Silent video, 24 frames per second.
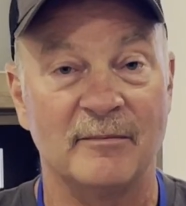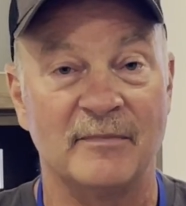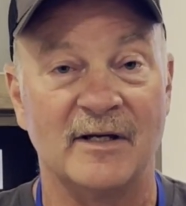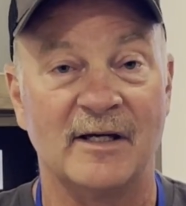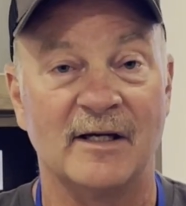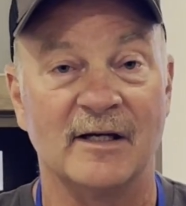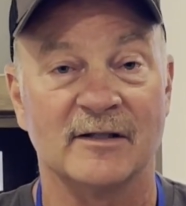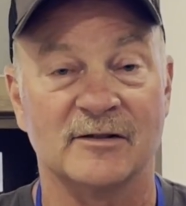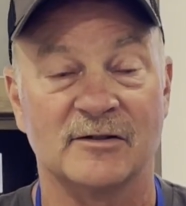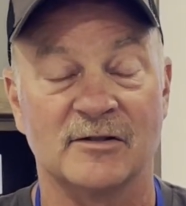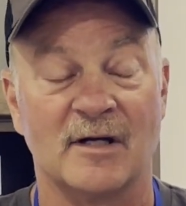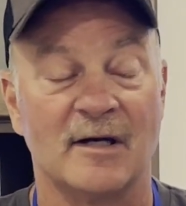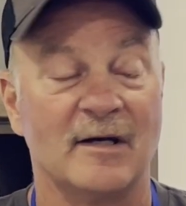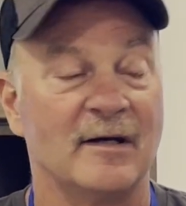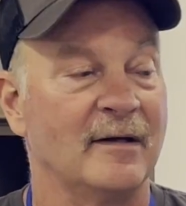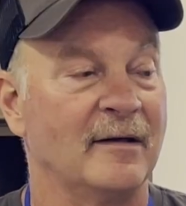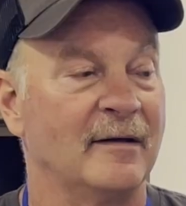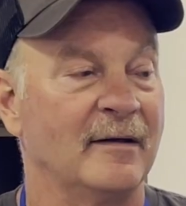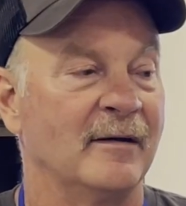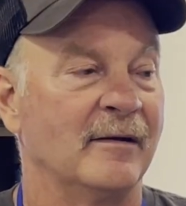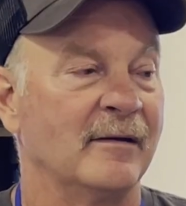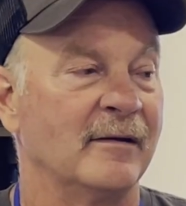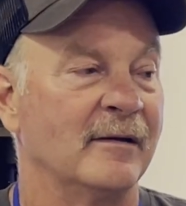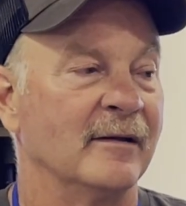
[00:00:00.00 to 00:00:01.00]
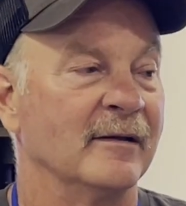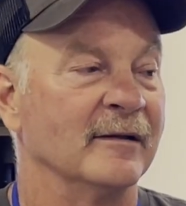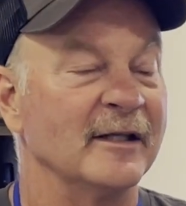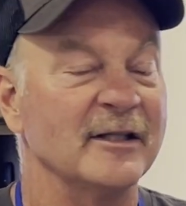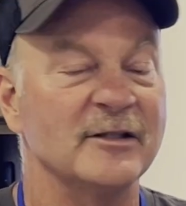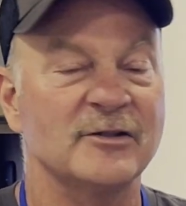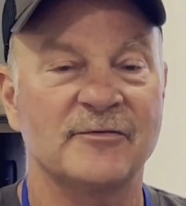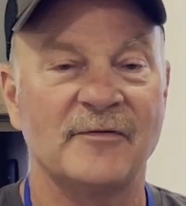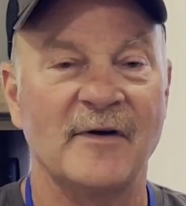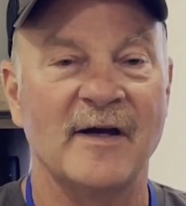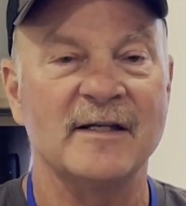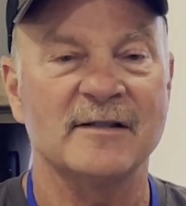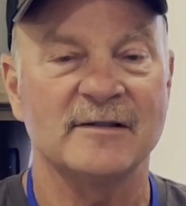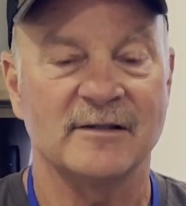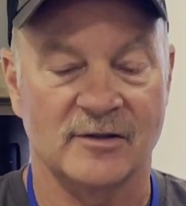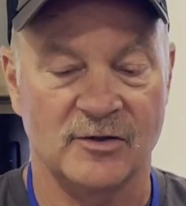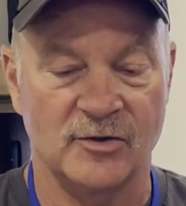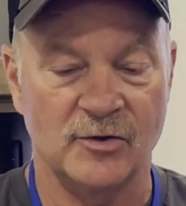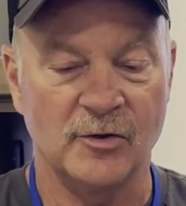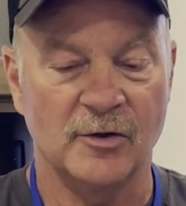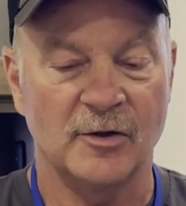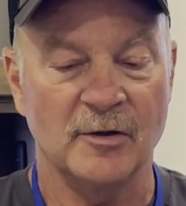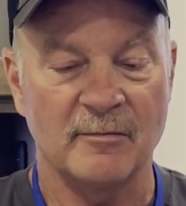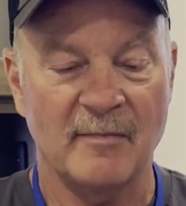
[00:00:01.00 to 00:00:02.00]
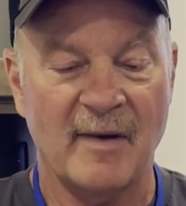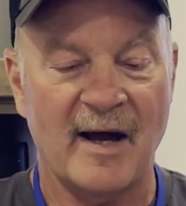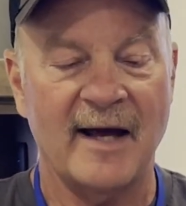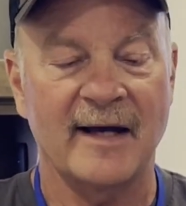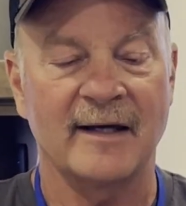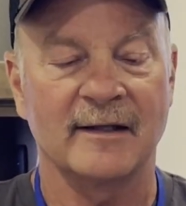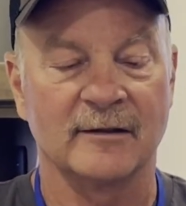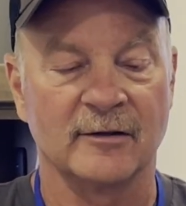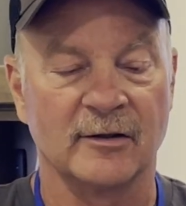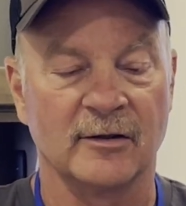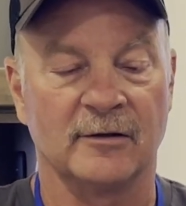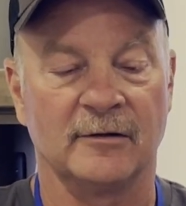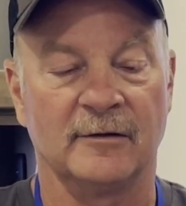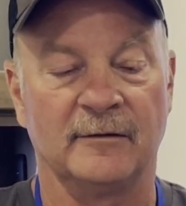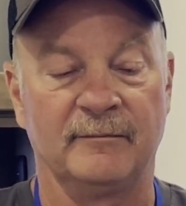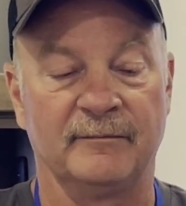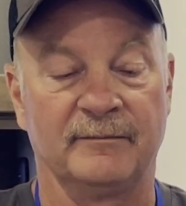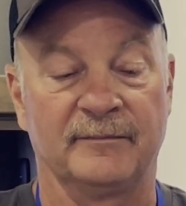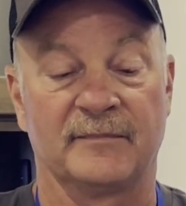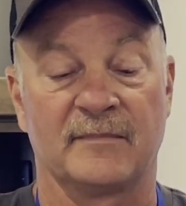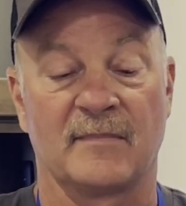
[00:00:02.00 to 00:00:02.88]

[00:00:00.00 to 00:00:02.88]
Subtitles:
because let's face it, you can buy a little